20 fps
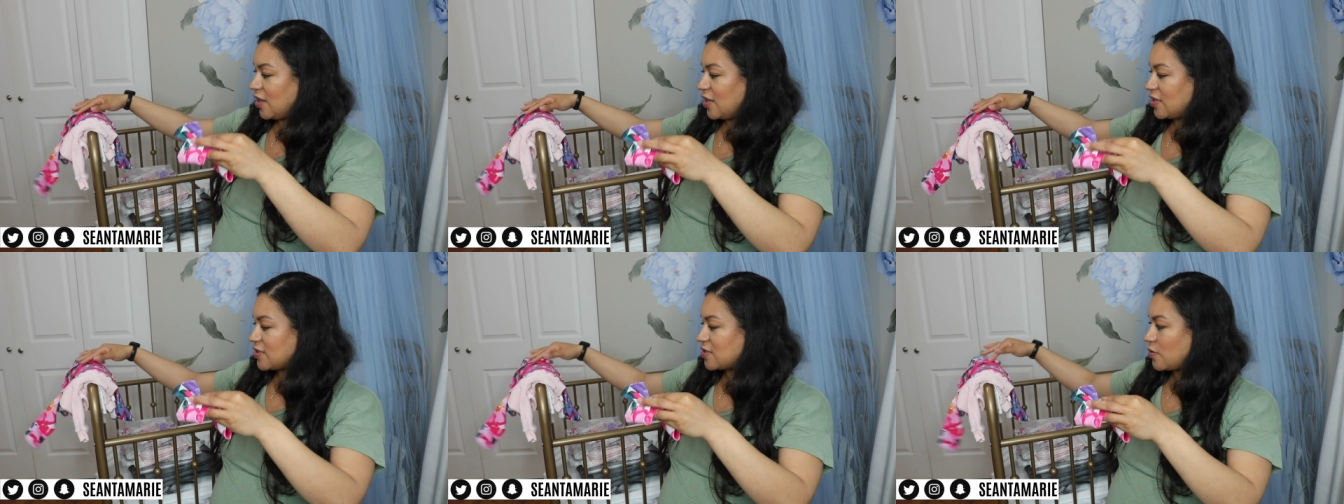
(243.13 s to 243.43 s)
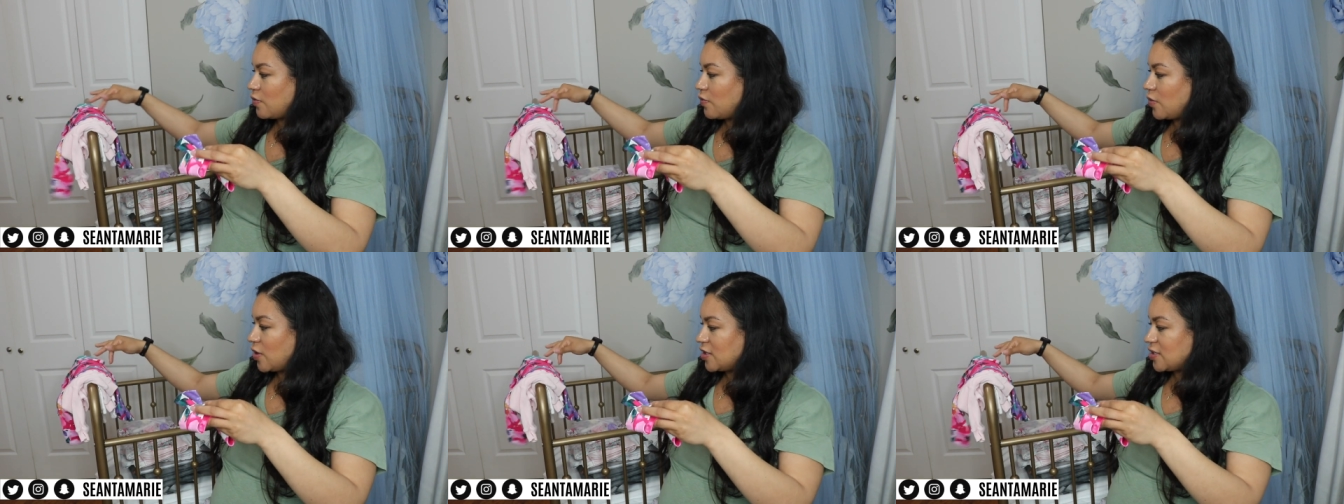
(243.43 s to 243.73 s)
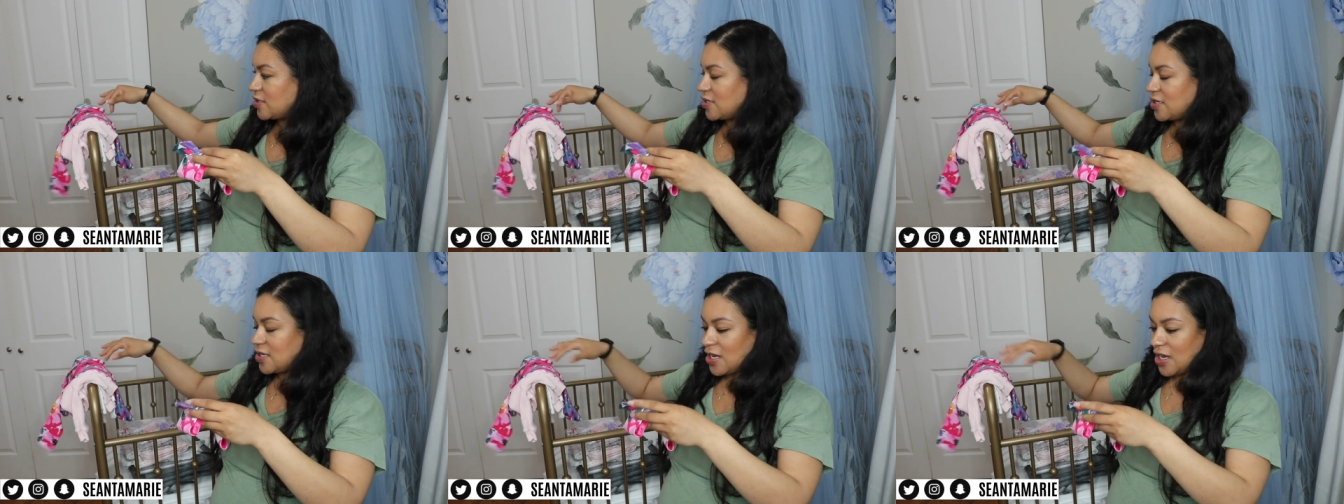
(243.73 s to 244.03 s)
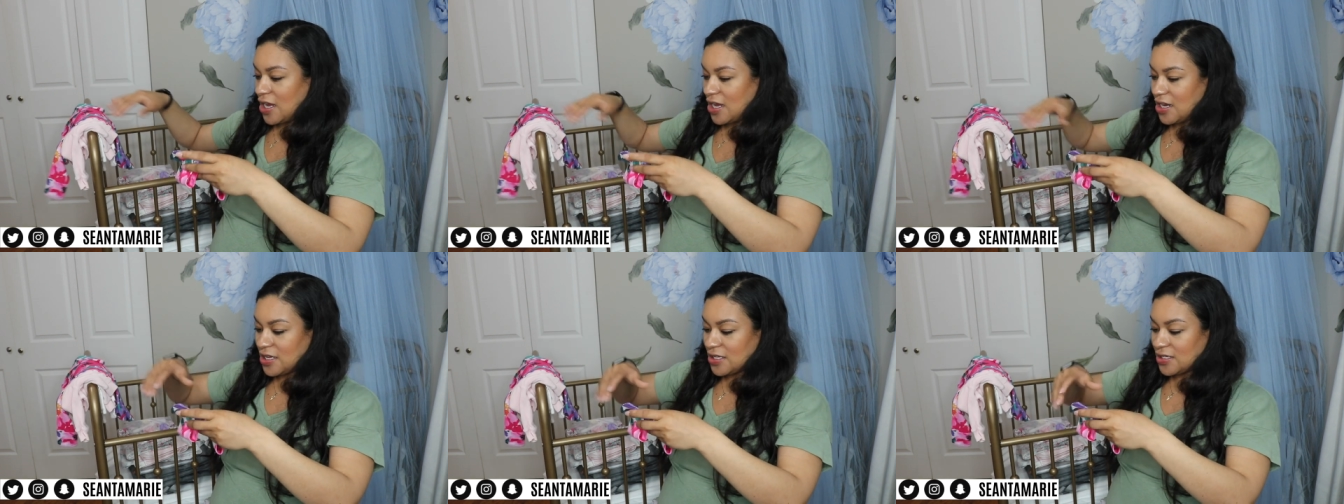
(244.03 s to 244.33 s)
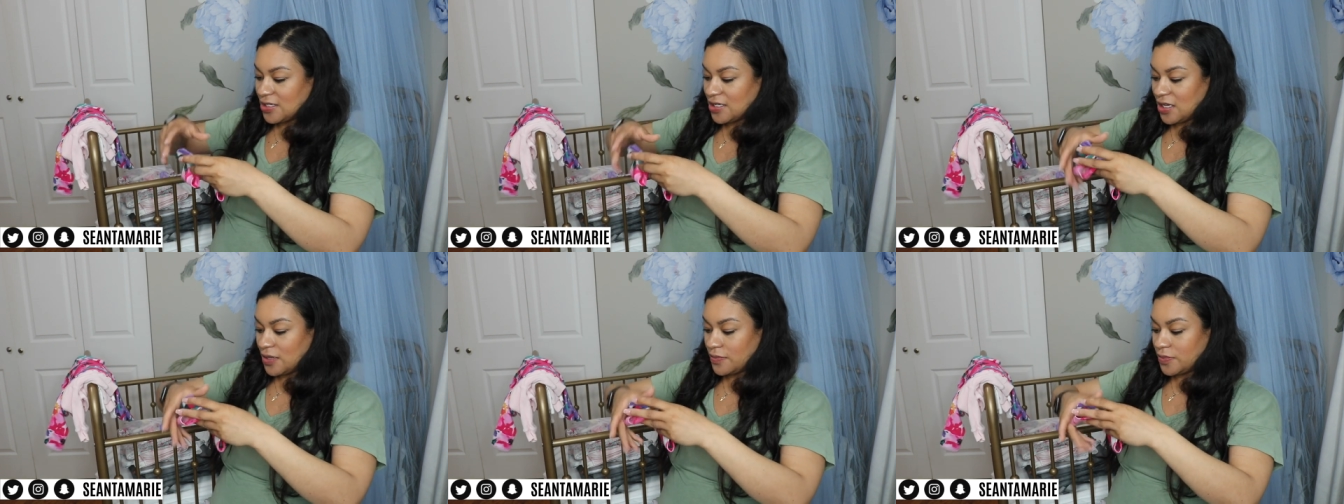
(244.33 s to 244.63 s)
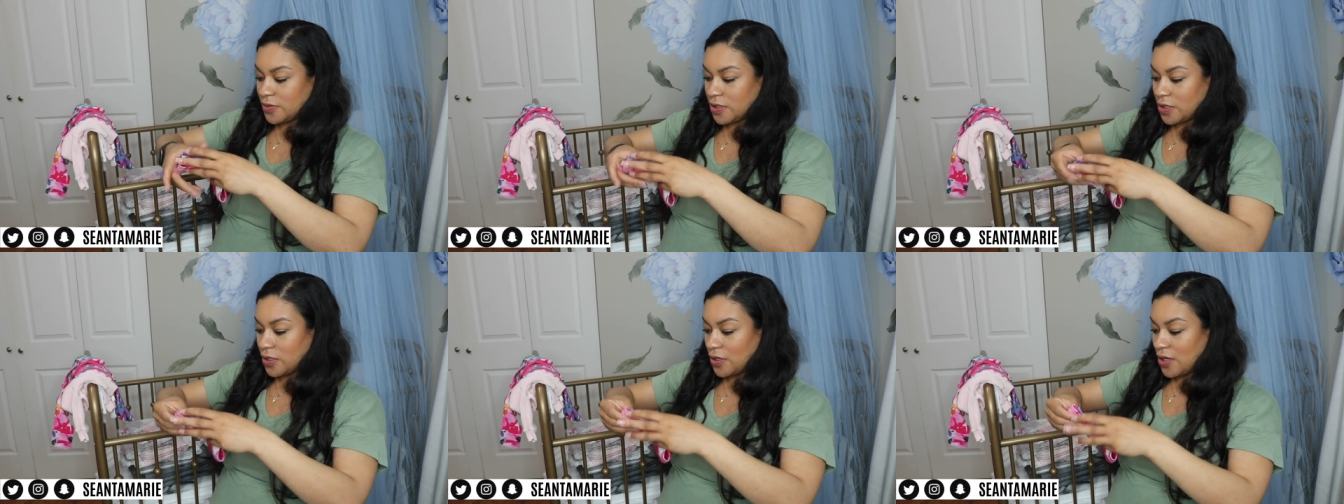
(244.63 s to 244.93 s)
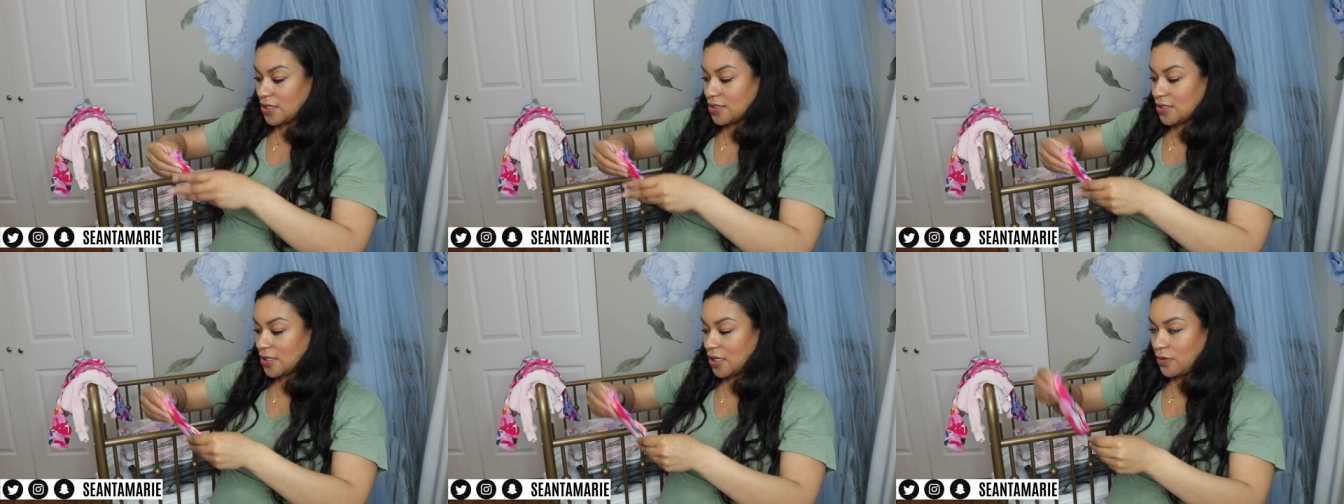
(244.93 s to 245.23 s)
It's a onesie and it zips. So
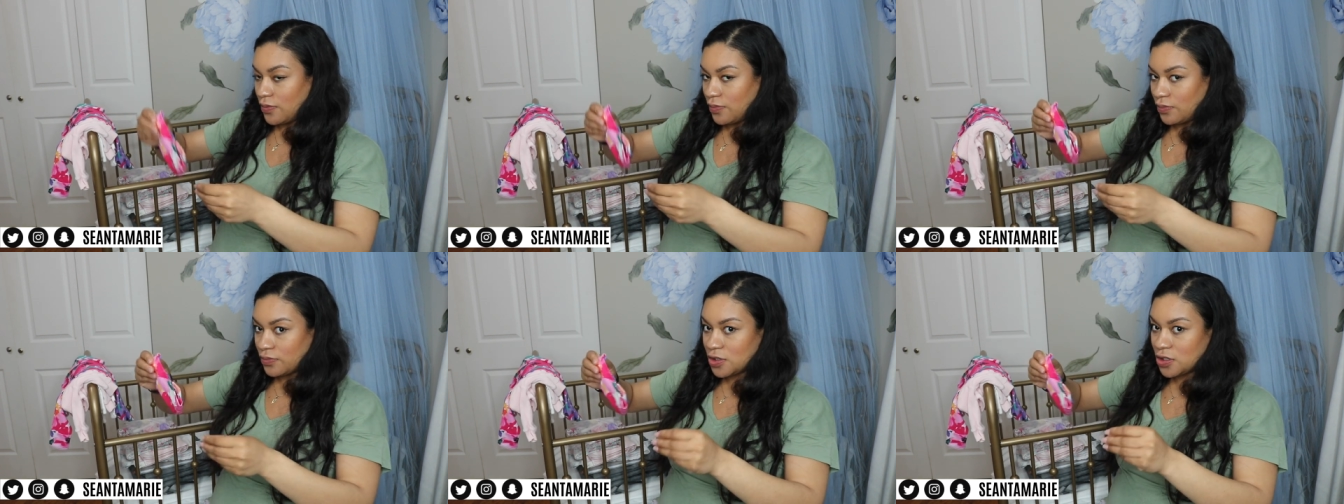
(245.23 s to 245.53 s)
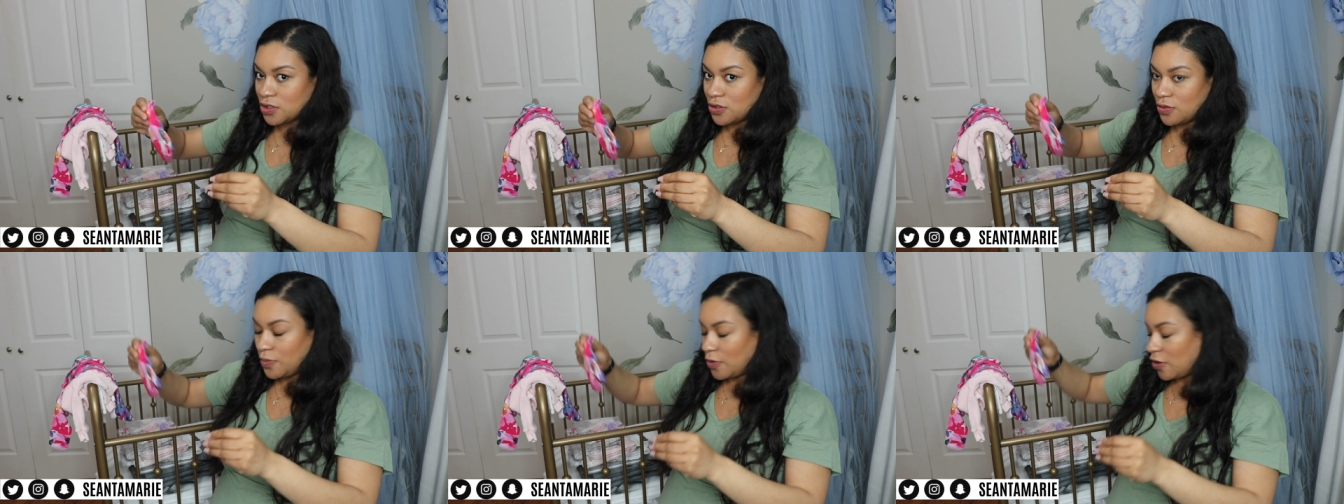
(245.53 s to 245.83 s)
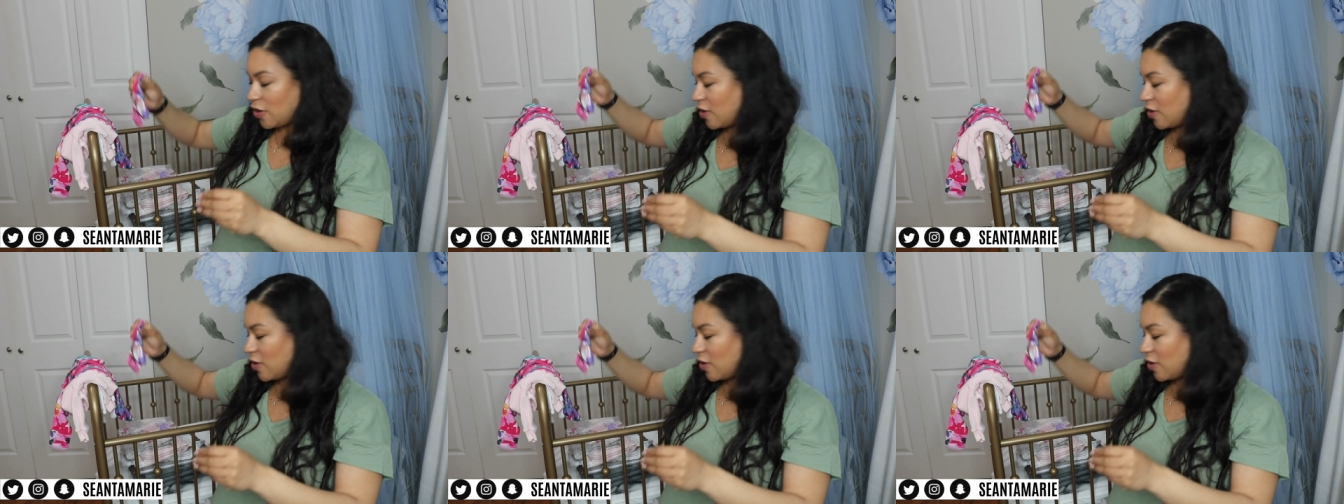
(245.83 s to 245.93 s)
that's like super